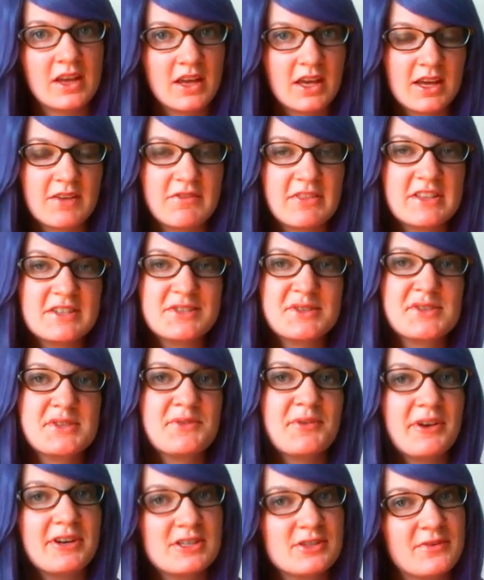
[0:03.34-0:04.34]
If this is
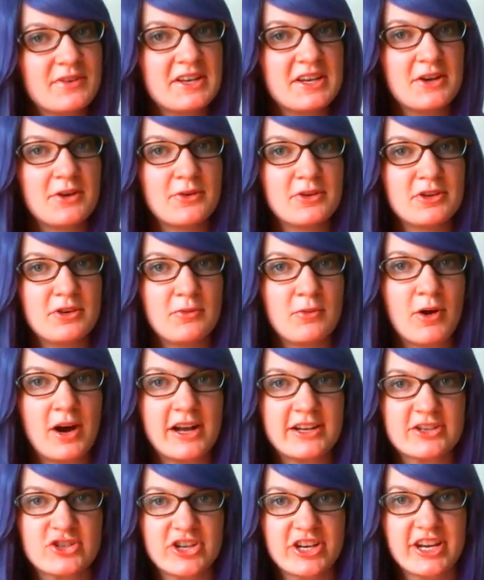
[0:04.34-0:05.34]
the first video you're
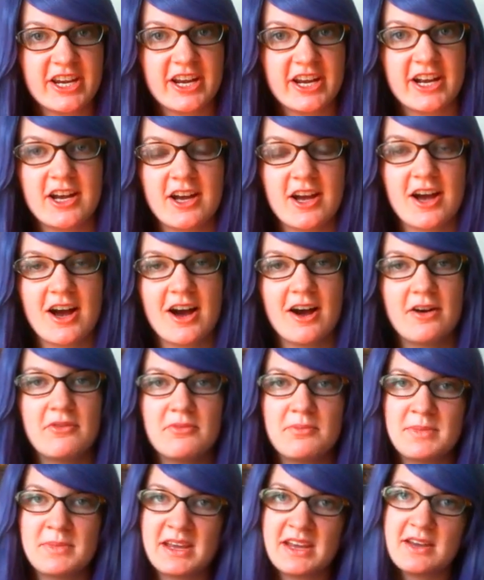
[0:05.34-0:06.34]
watching
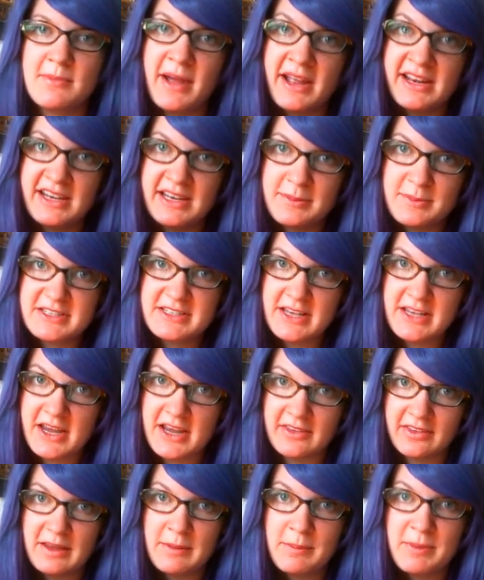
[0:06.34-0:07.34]
of me, my name is
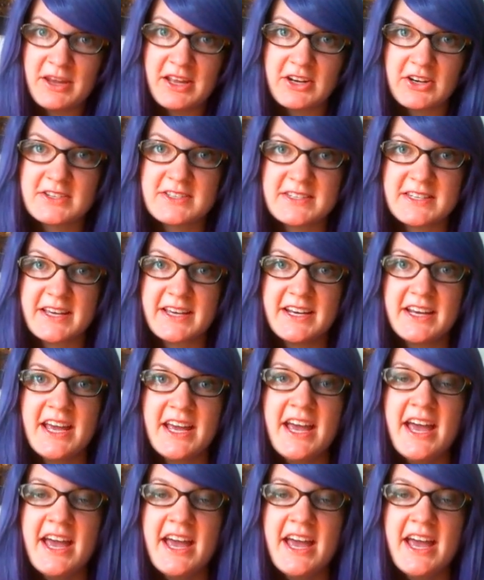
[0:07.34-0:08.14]
Haley Peterson